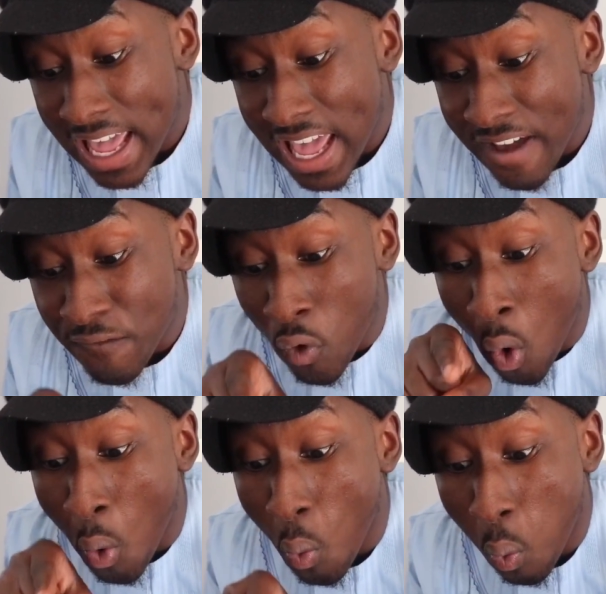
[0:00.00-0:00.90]

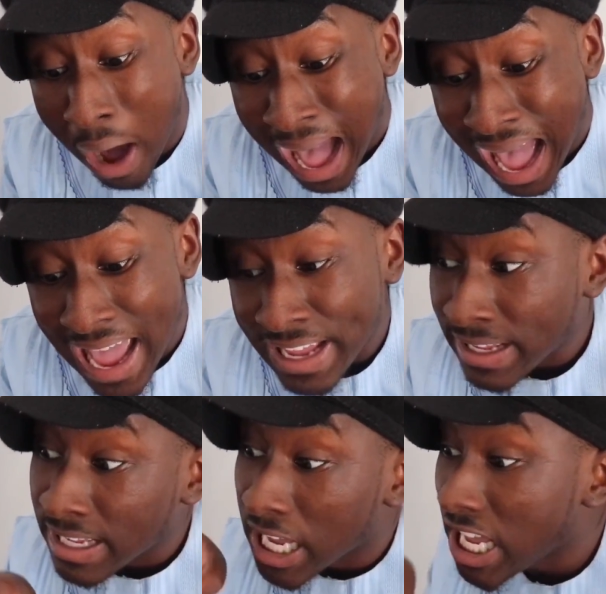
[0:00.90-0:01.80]
If
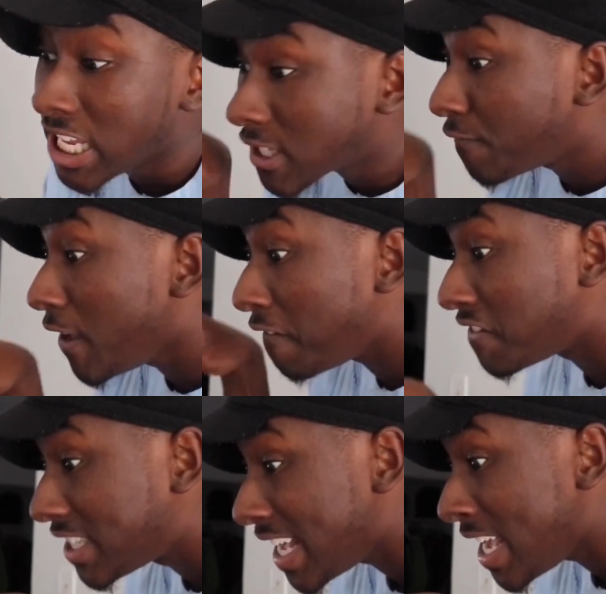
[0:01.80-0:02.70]
y is
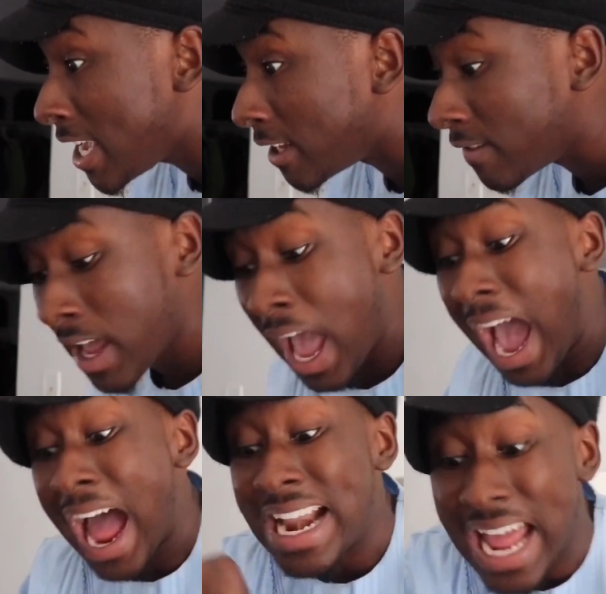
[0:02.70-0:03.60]
15
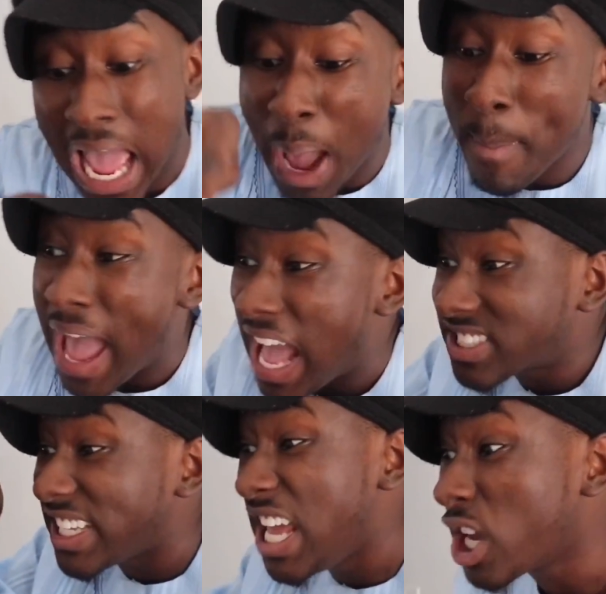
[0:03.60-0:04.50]
and
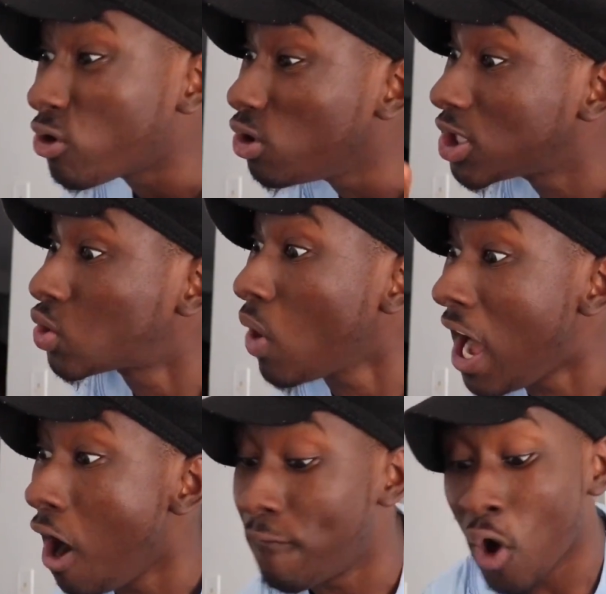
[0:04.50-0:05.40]
mx equals
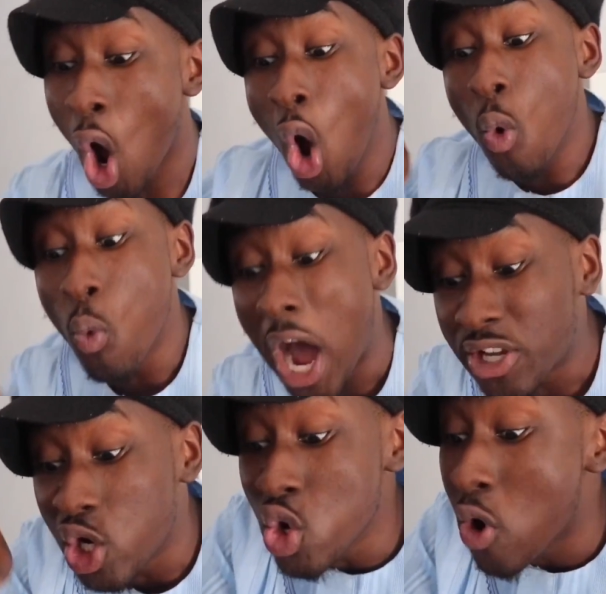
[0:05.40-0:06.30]
12,
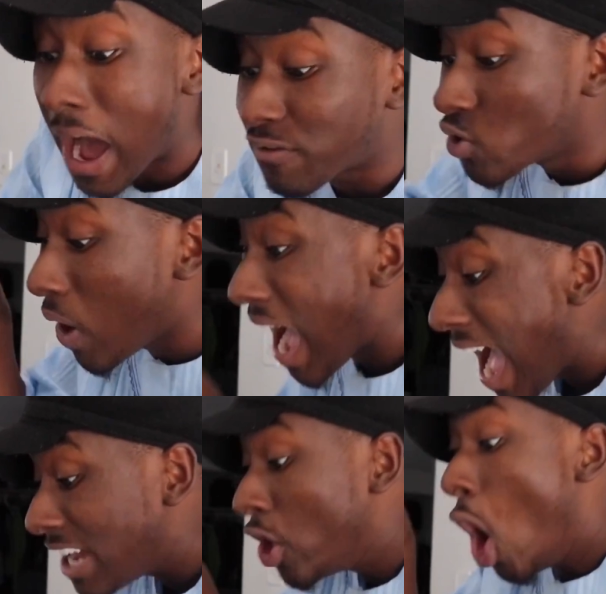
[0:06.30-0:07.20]
what do you have to
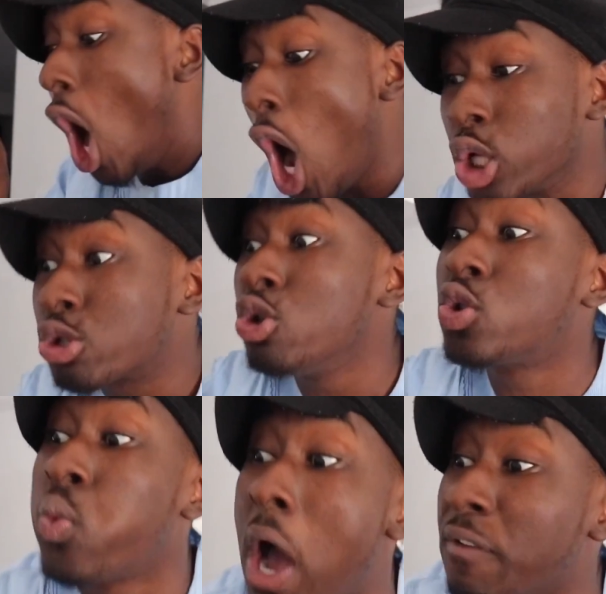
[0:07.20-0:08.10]
add
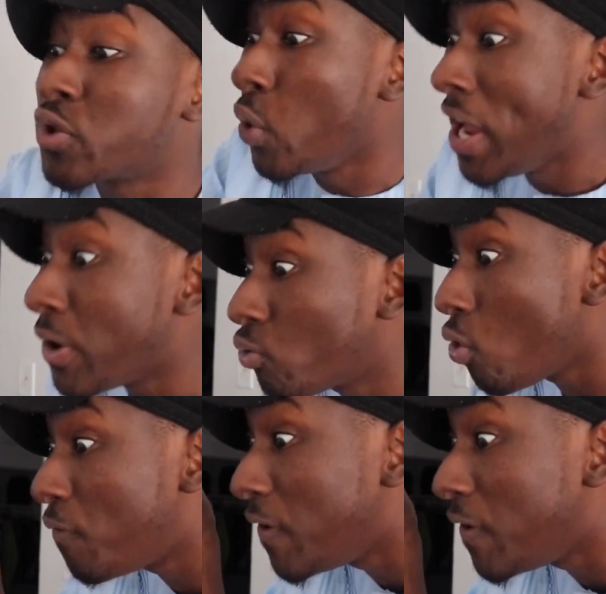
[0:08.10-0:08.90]
onto 12 to equal